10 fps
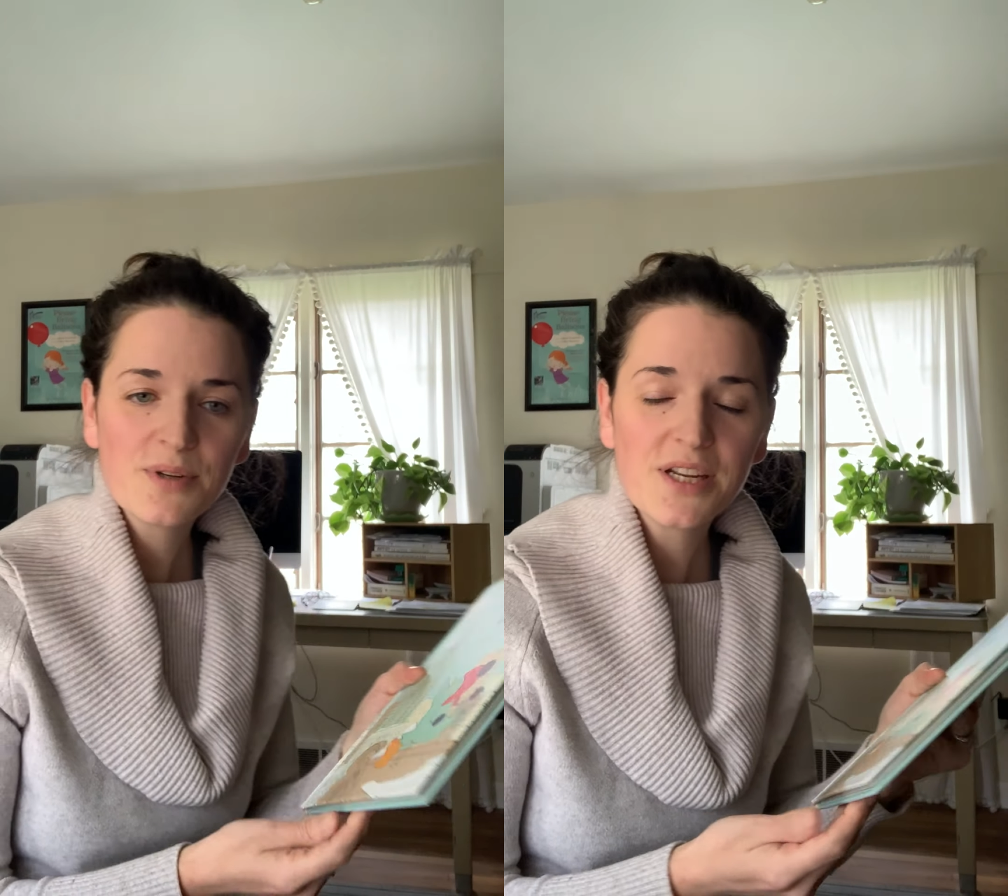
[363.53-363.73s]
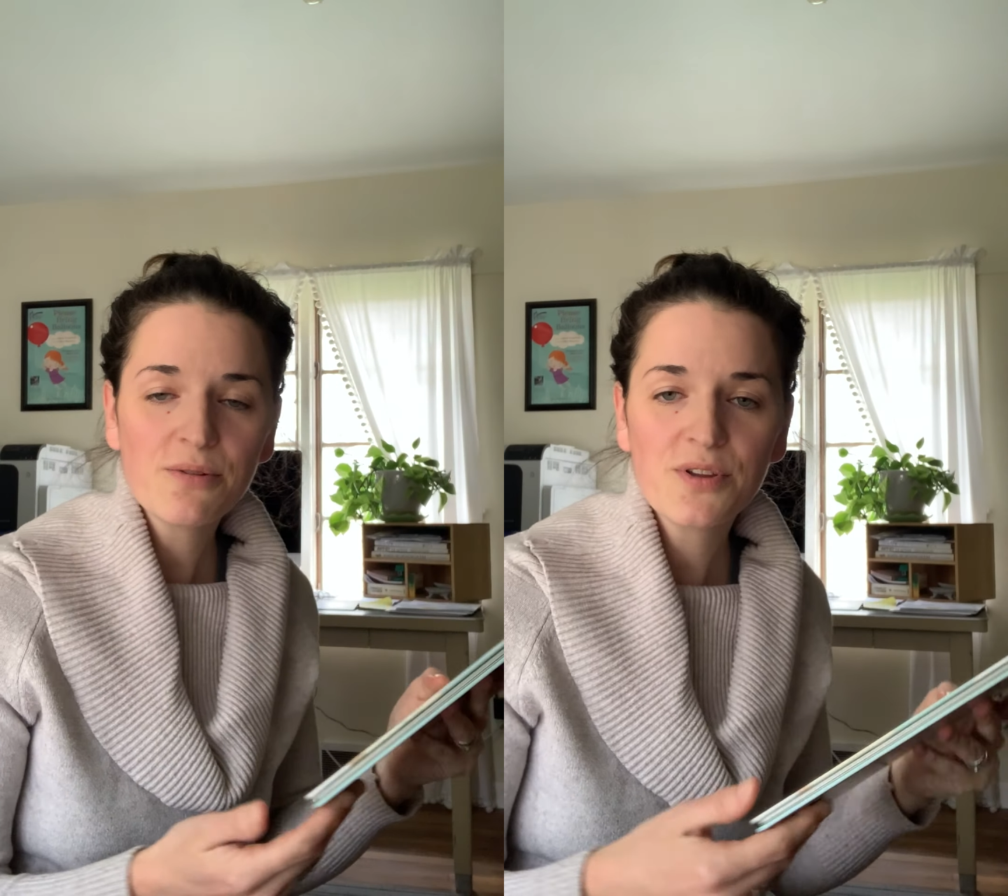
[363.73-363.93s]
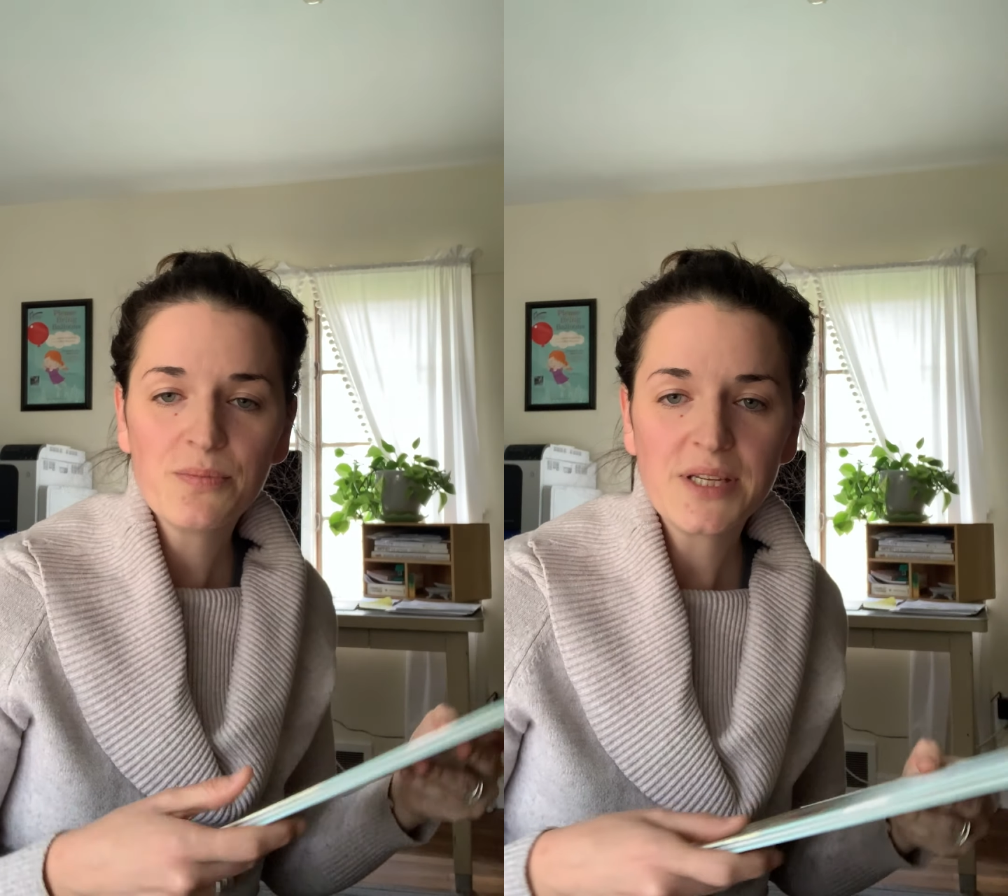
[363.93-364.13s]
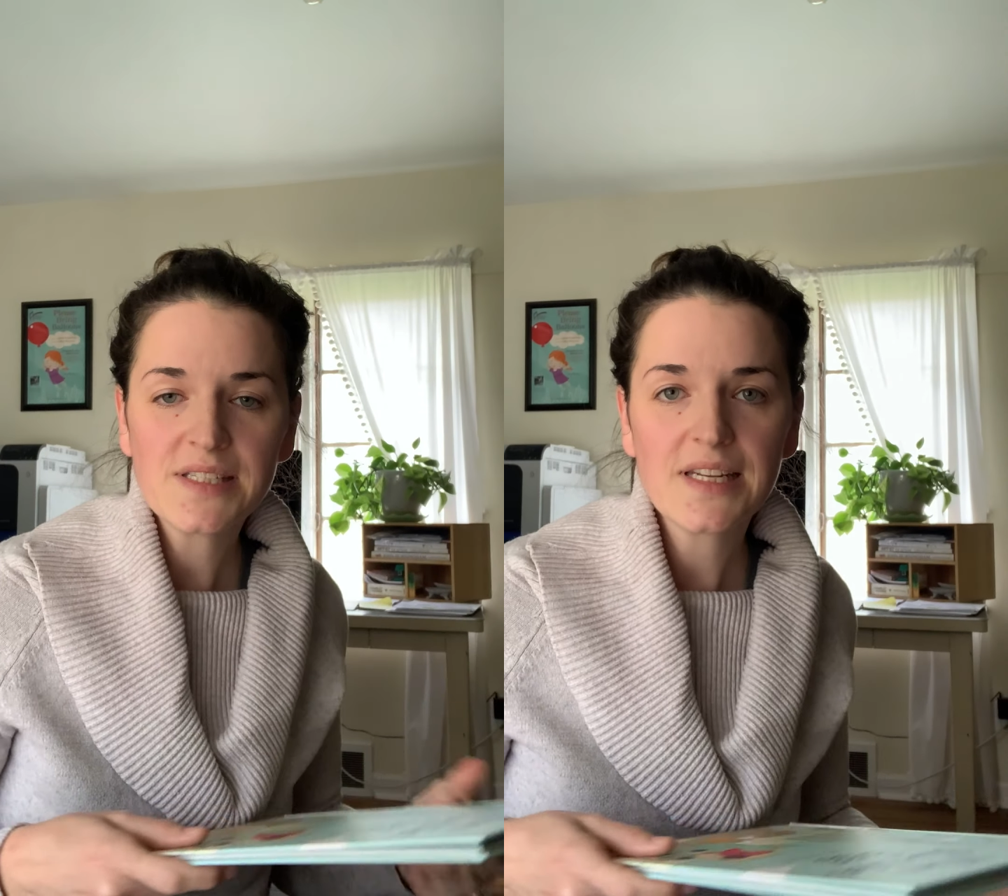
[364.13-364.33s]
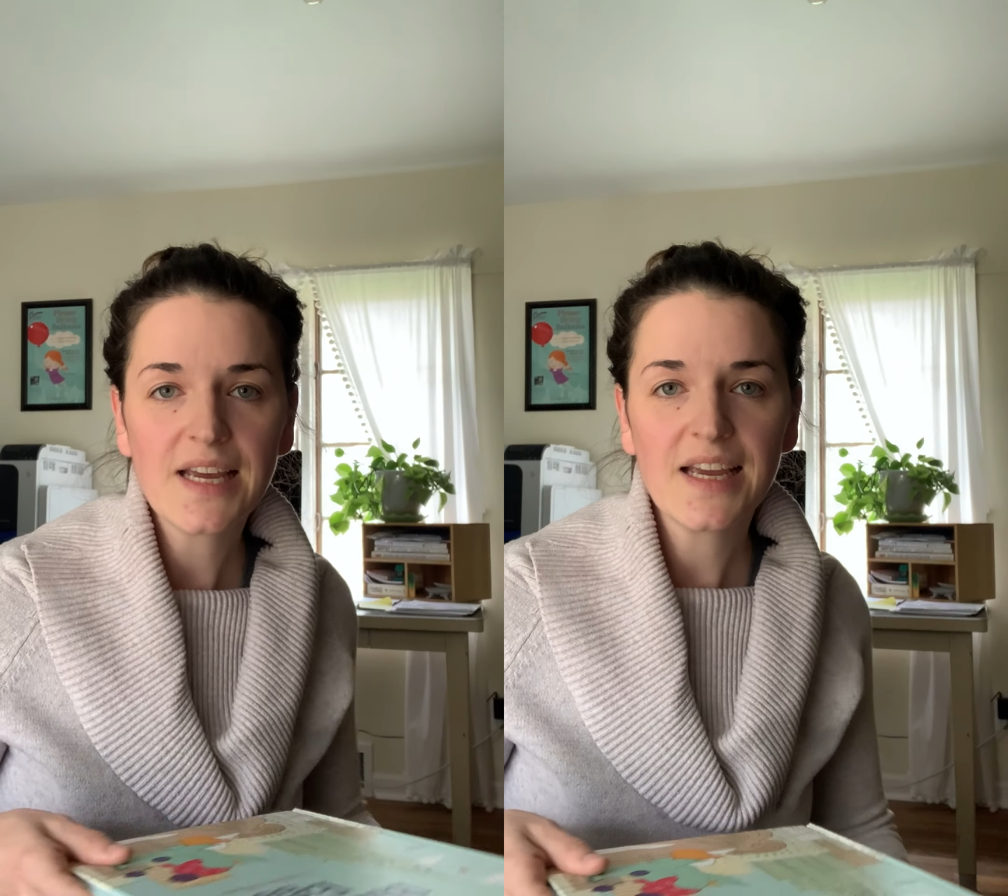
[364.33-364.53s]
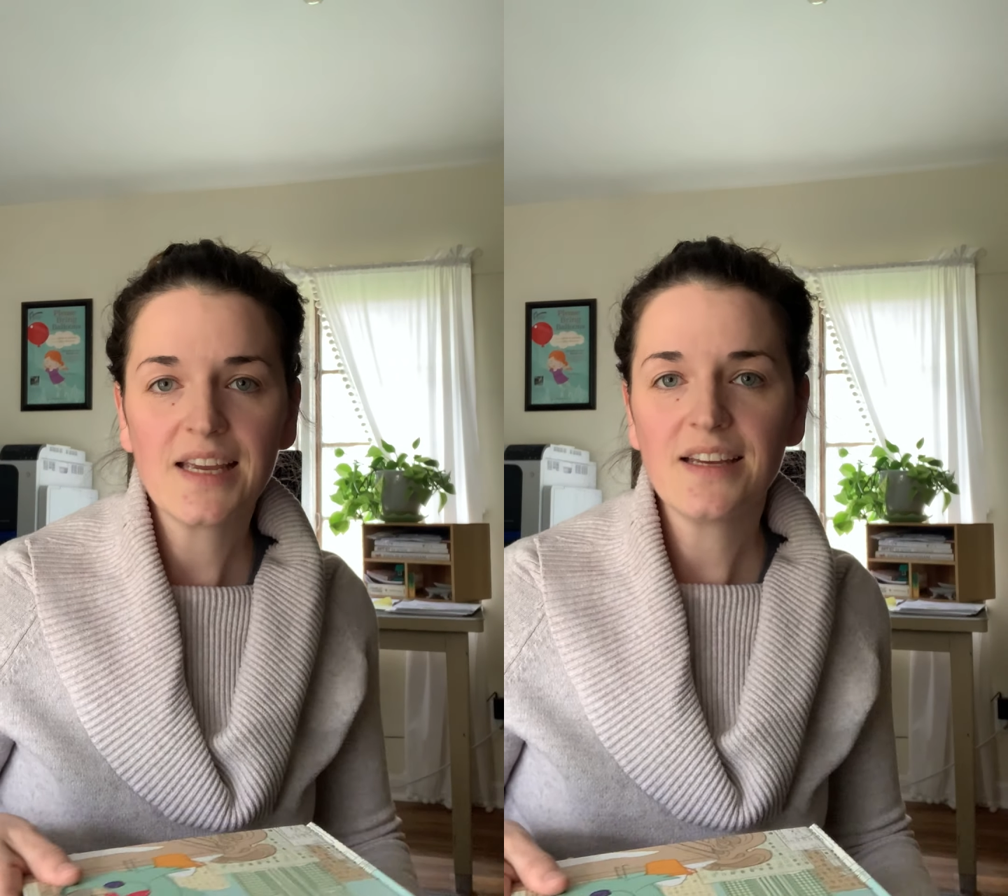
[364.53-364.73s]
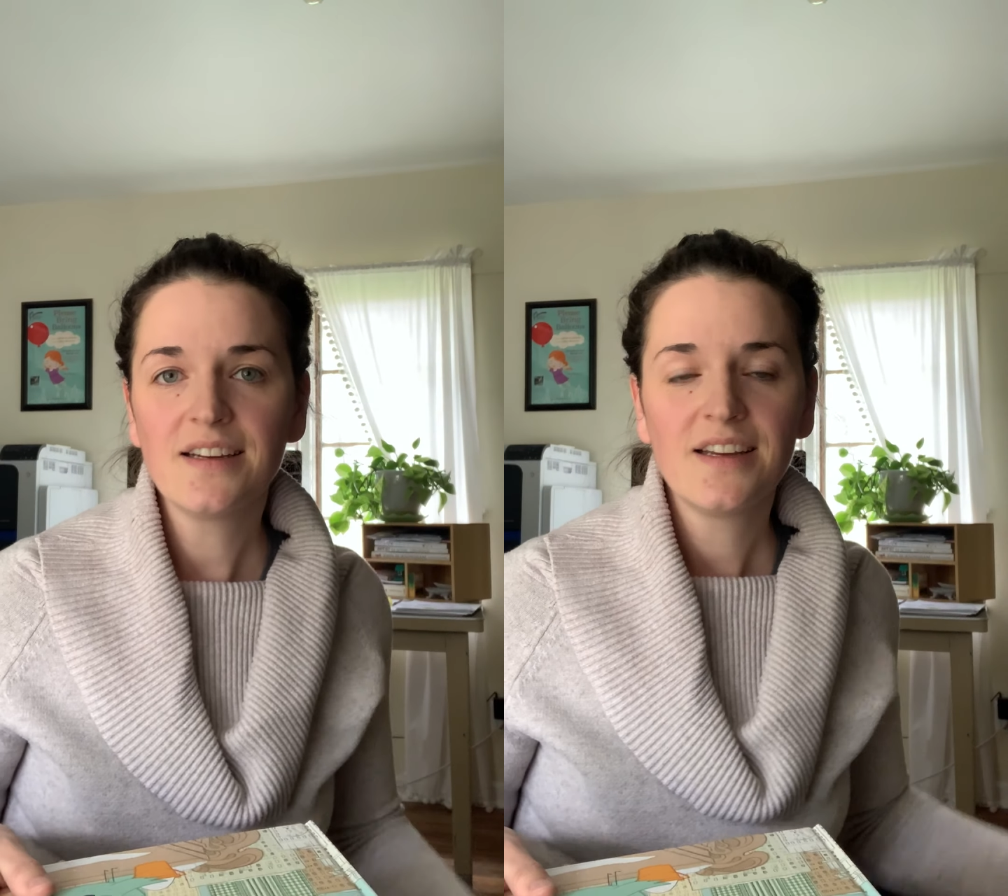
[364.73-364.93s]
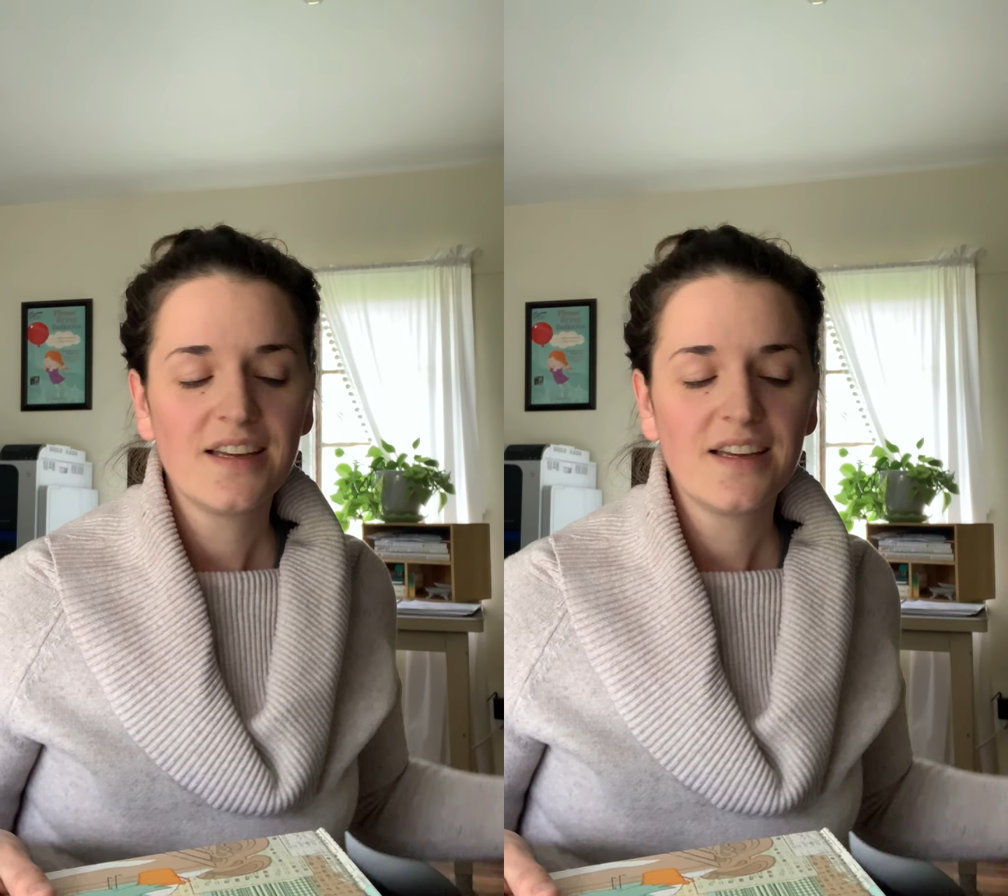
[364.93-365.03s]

reading with me today.